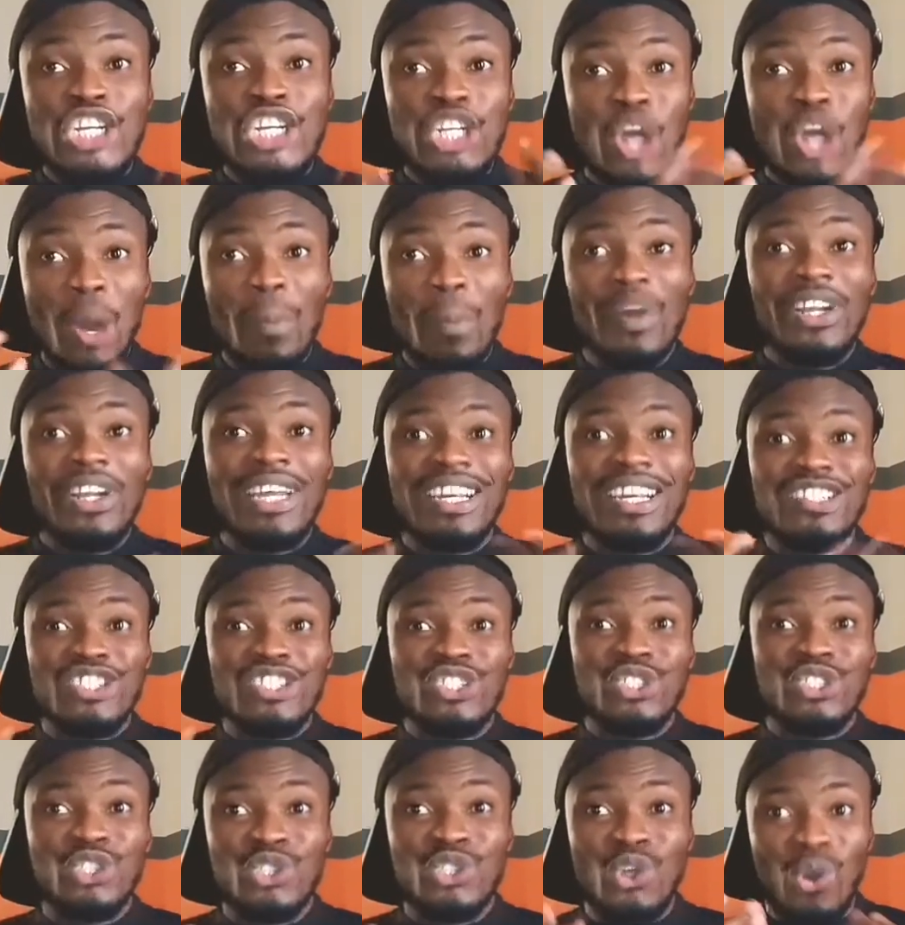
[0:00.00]
Nobody
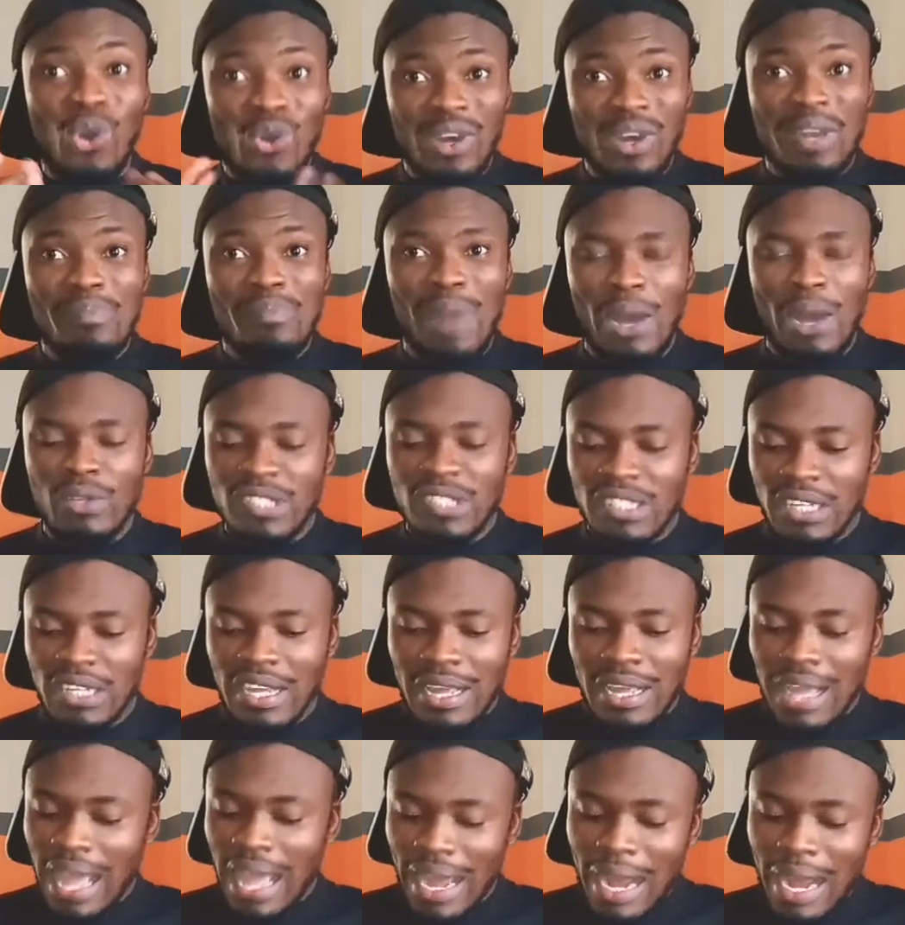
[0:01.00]
gets to talk about
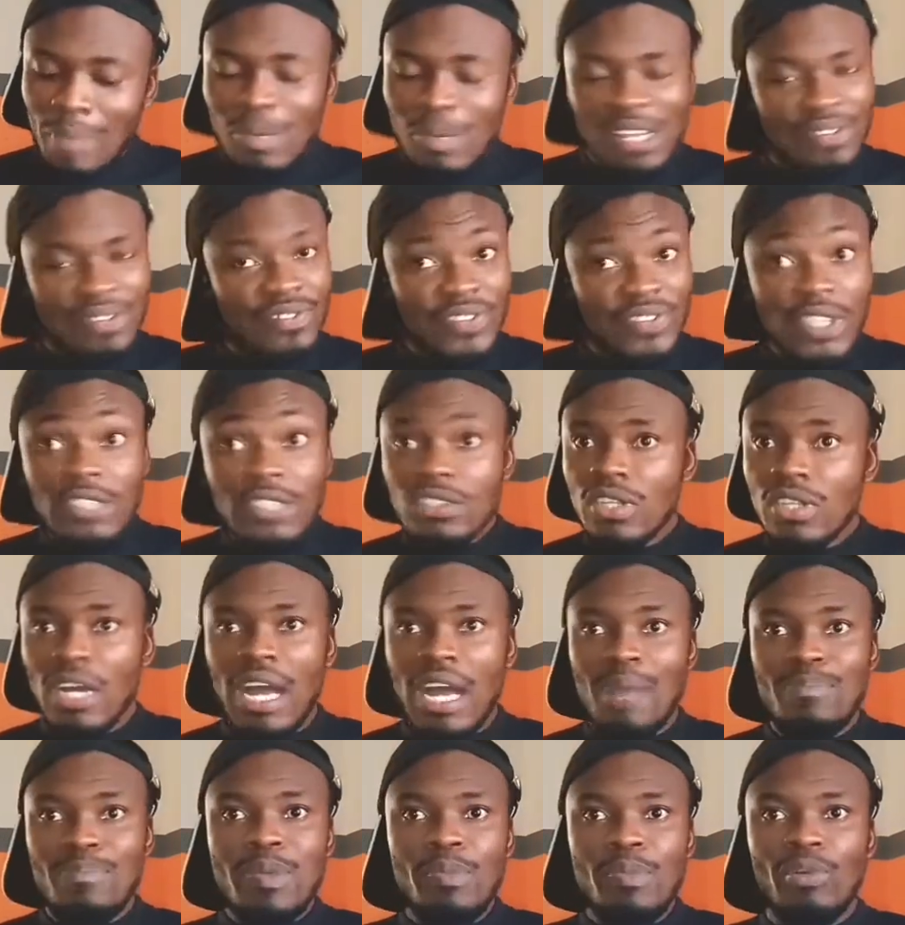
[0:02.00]
it, and I believe they do
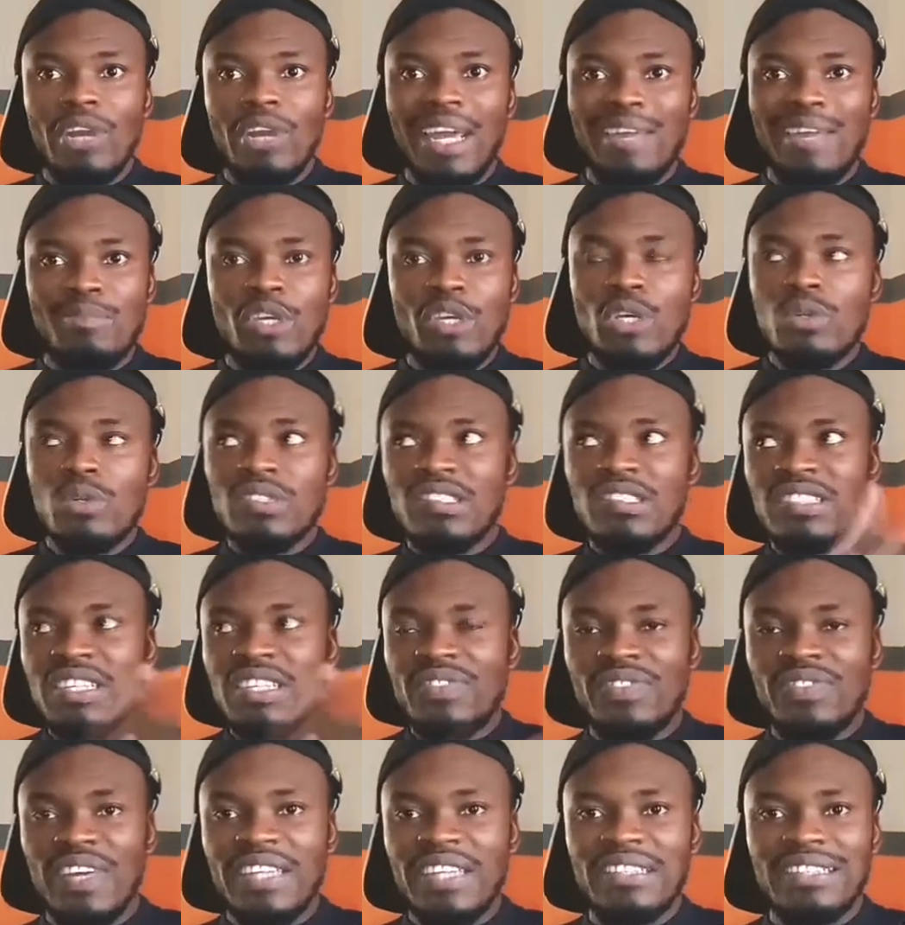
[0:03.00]
not have people like me who
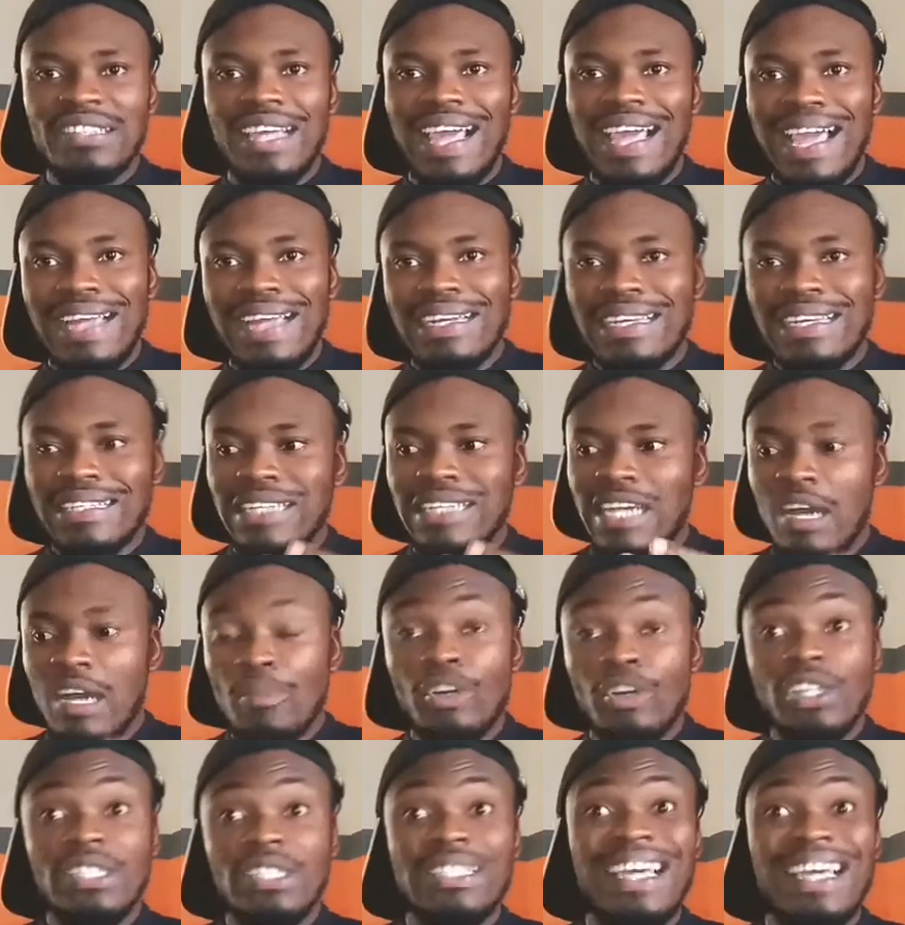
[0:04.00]
see things and can
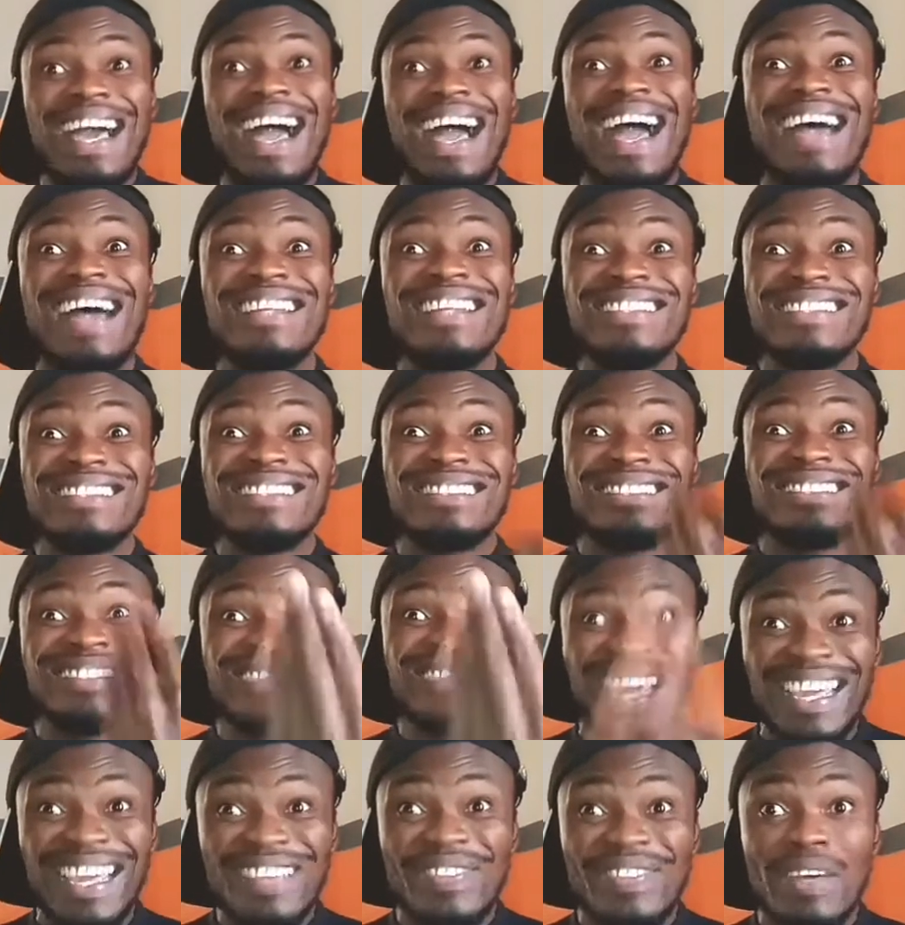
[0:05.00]
come on here and
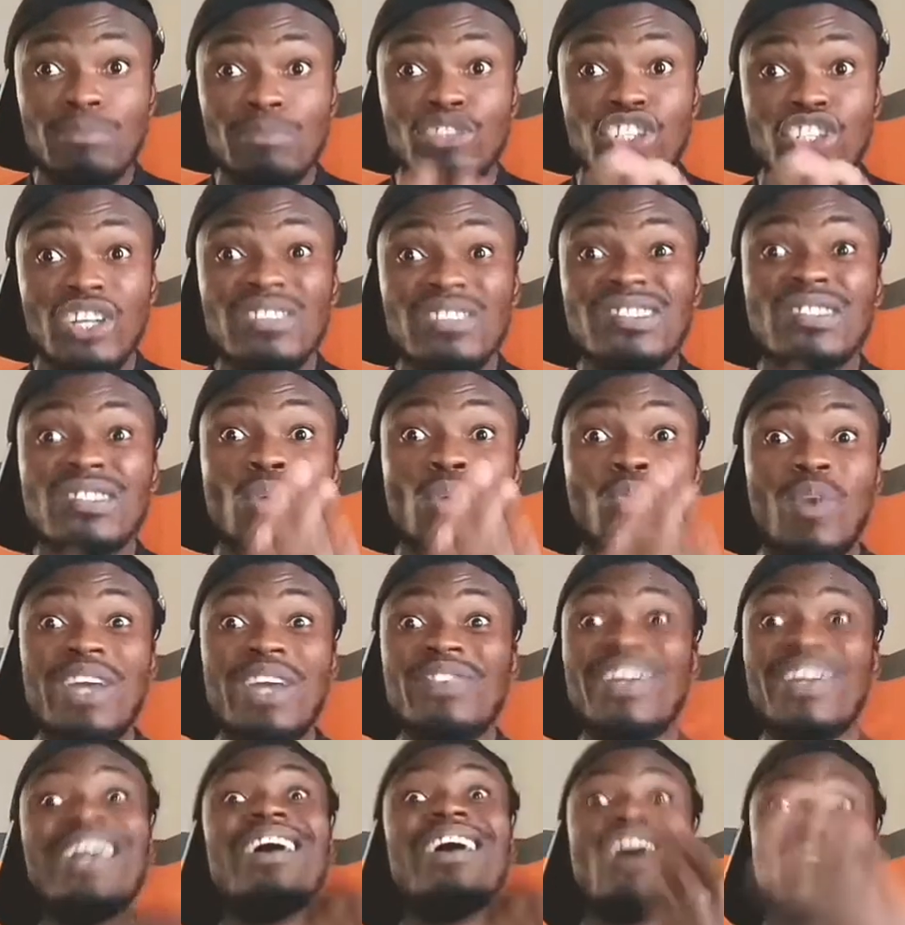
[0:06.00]
say them just the
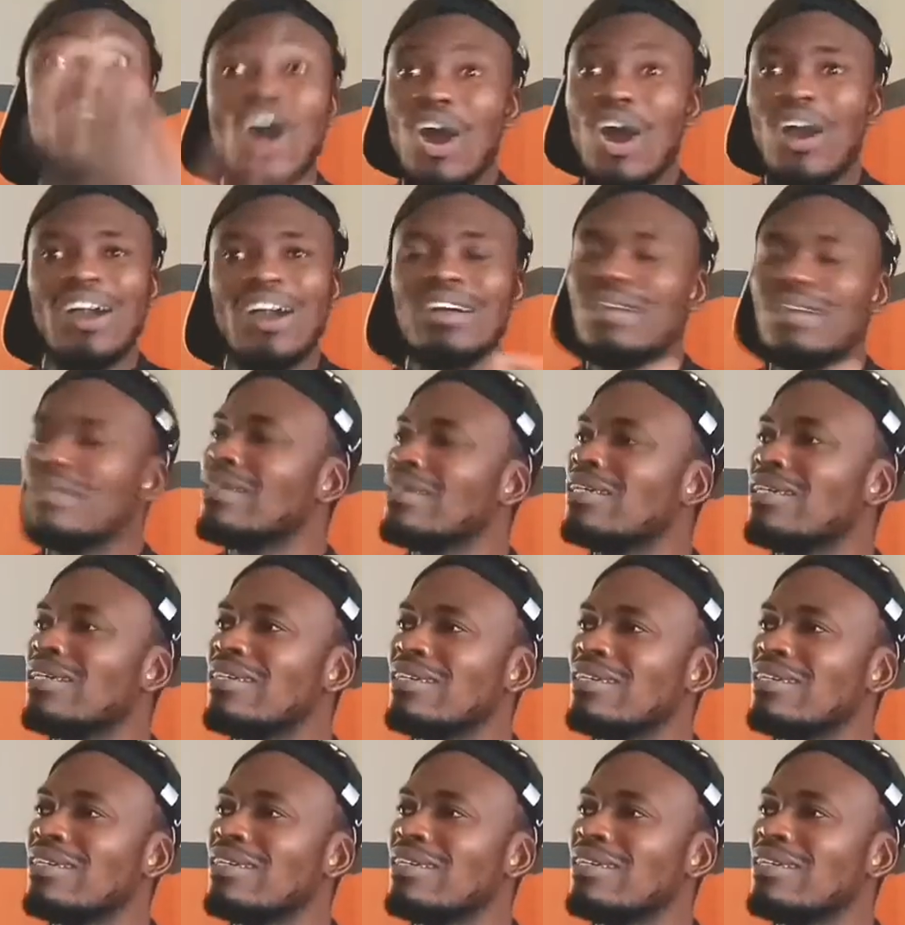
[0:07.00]
way they are.